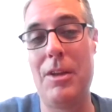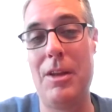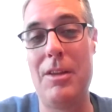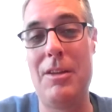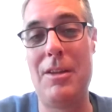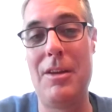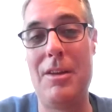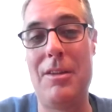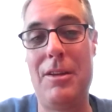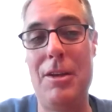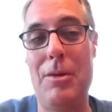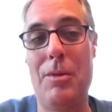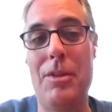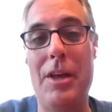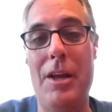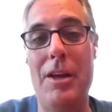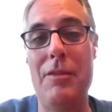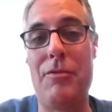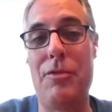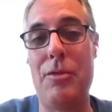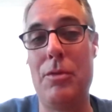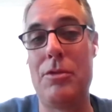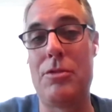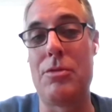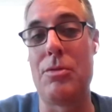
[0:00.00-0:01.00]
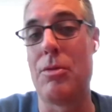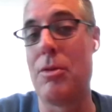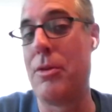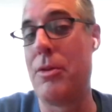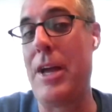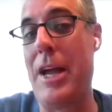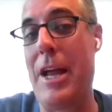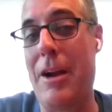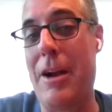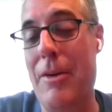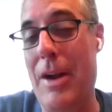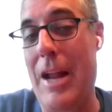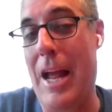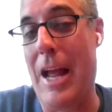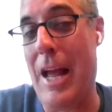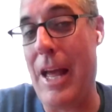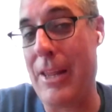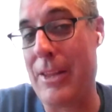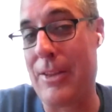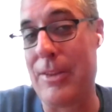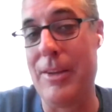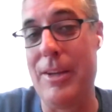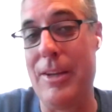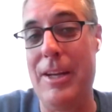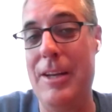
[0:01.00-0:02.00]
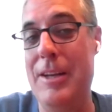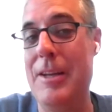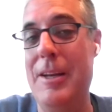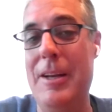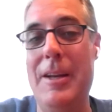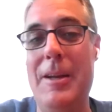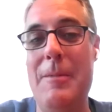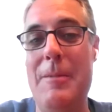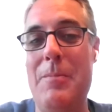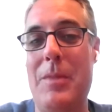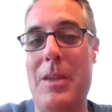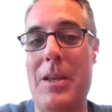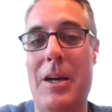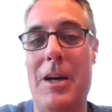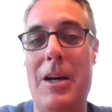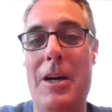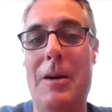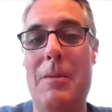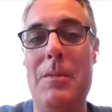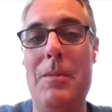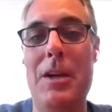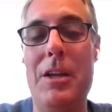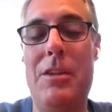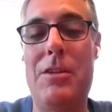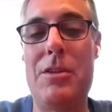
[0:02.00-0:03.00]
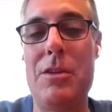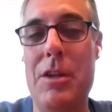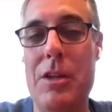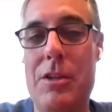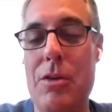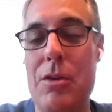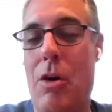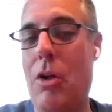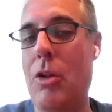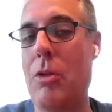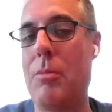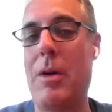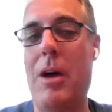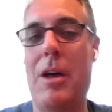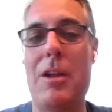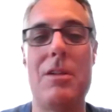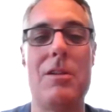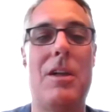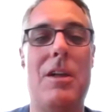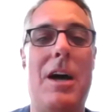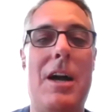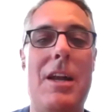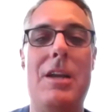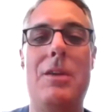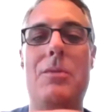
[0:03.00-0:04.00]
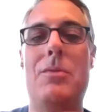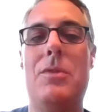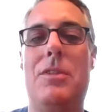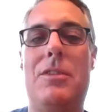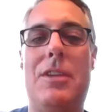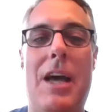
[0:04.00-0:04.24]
that influencer or an athlete It's all about aligning with